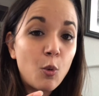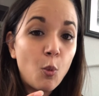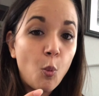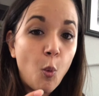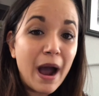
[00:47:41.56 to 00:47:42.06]

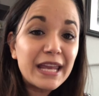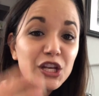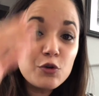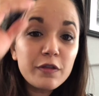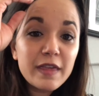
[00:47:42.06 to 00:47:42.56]
Why do
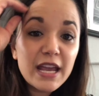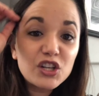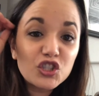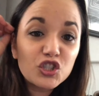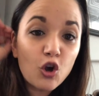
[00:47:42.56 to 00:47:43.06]
you think
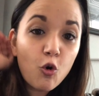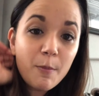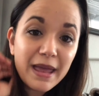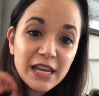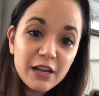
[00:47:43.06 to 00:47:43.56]
so
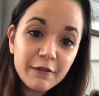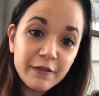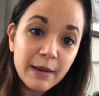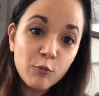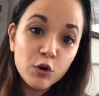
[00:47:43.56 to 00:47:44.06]
many of
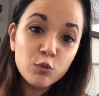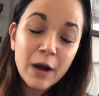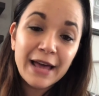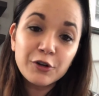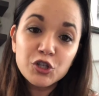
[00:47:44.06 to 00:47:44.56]
them would
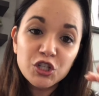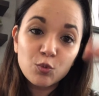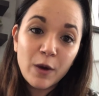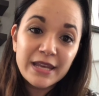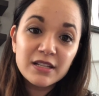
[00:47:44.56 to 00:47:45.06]
rather
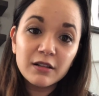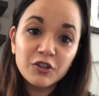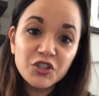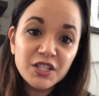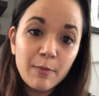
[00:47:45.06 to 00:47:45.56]
just wait till
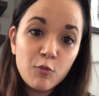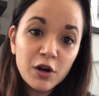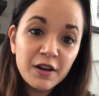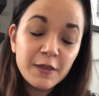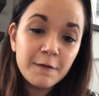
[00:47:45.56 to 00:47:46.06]
they're
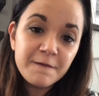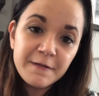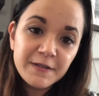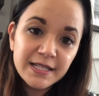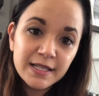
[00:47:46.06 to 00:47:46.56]
somewhere in their
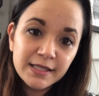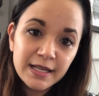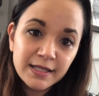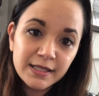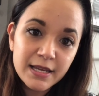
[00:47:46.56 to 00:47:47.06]
50s and
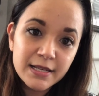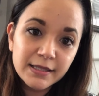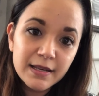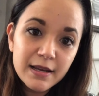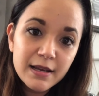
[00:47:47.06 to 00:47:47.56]

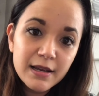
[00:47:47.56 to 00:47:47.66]
60s